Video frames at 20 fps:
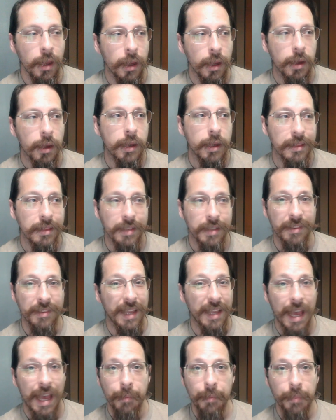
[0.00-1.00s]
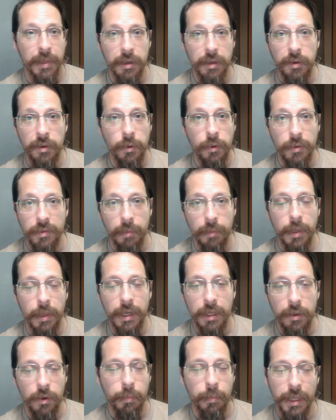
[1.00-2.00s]
uh, unless they happen to know
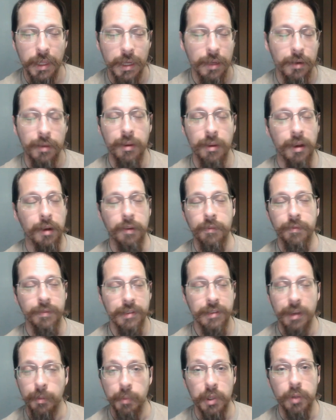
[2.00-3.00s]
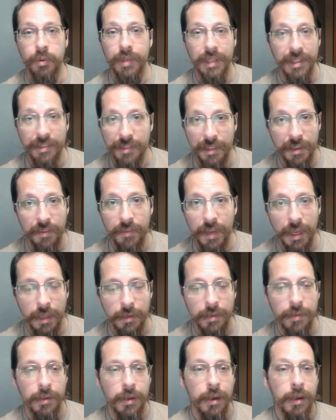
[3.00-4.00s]
somebody or play in a lot of W T C
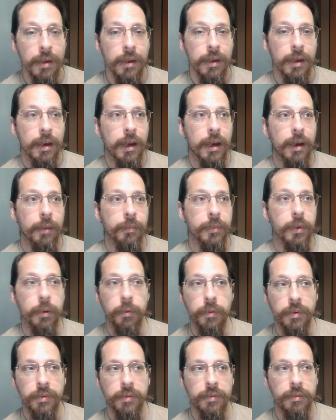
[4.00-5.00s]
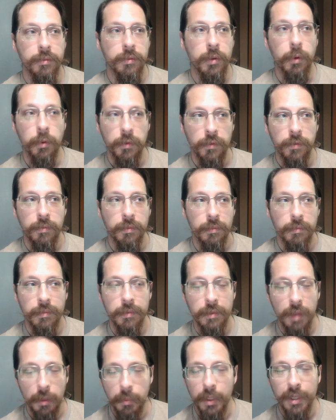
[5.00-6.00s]
events. um, Those those
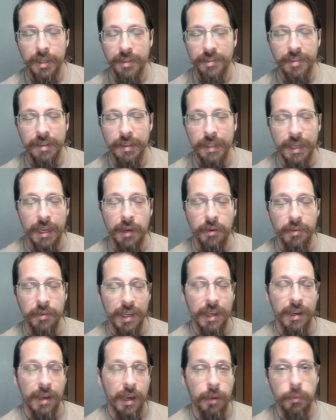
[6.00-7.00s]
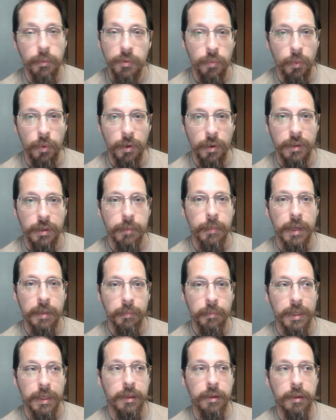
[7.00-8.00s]
W T C layouts, I, I was worried they
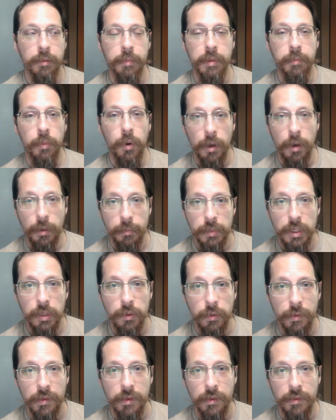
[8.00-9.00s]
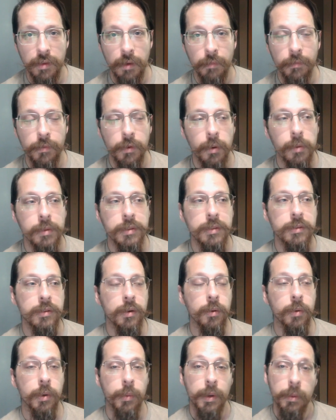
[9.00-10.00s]
might be a little bit more obtuse to some folks.
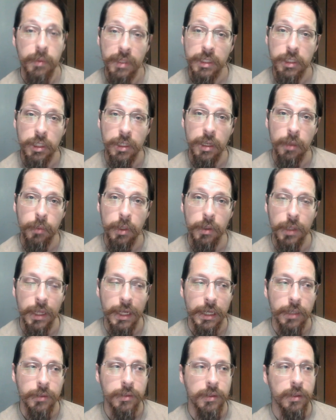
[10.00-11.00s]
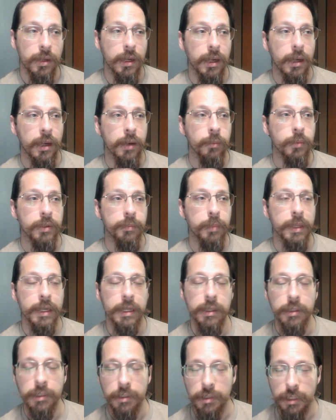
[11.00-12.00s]
So we went with the G W layouts. Uh, I was
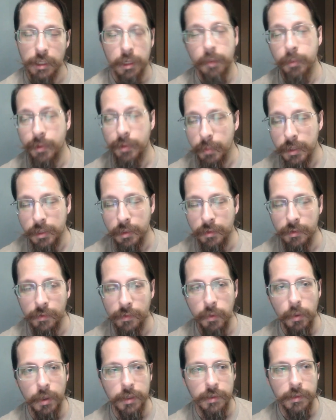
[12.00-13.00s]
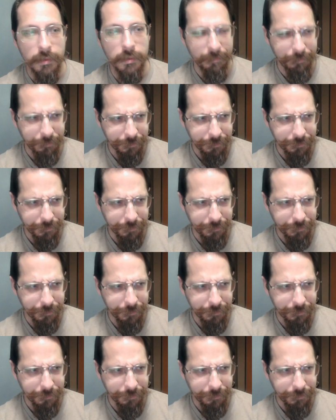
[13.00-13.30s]
playing G W missions, of course.